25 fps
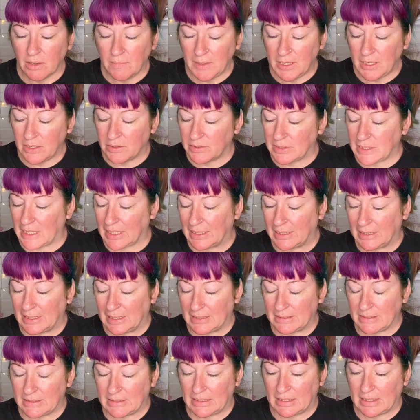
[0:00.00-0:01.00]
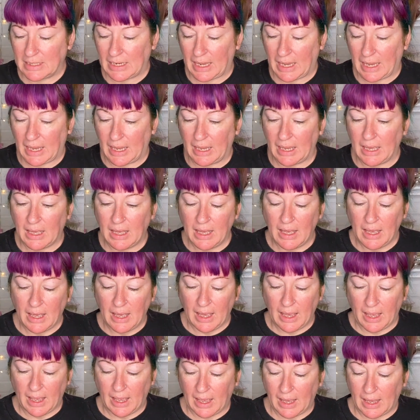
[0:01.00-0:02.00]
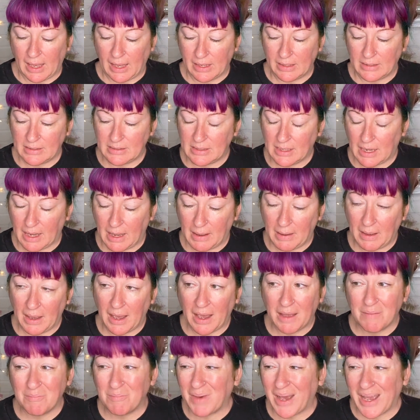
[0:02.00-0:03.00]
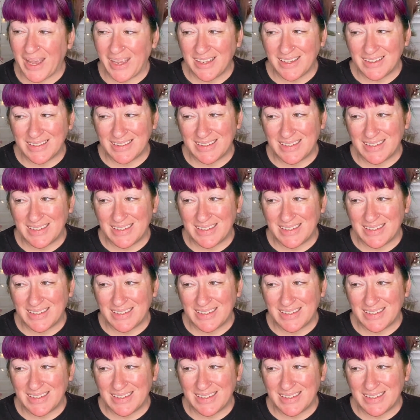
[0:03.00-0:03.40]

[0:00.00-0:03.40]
I'll be using this today. And I might